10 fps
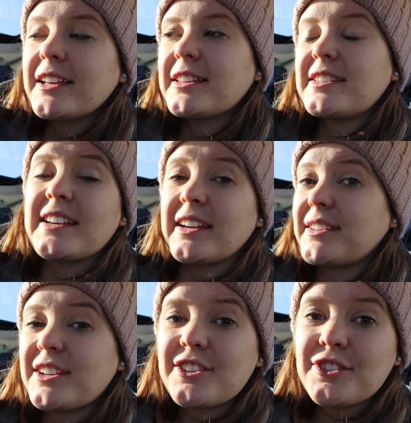the sandy
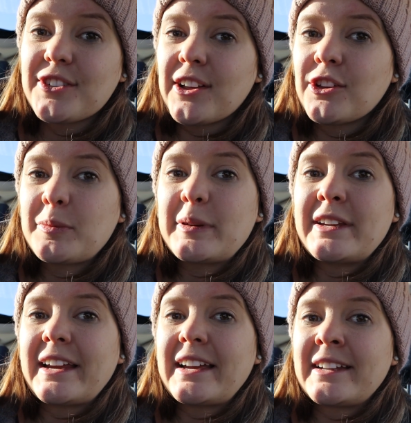stations all open
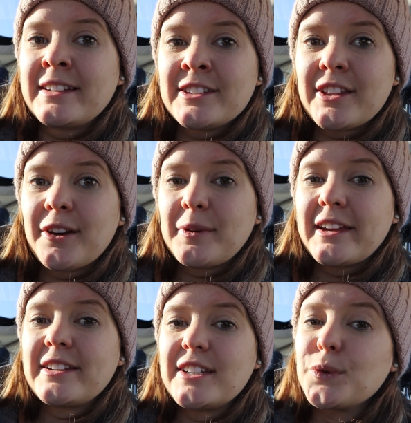again so that we
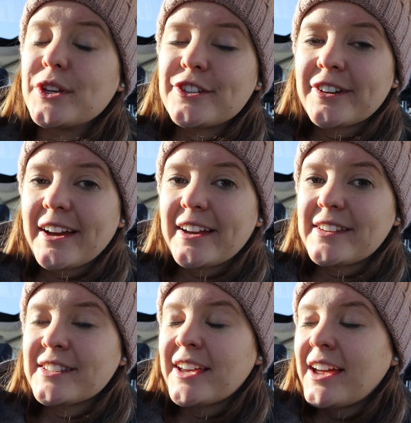can de-winterize.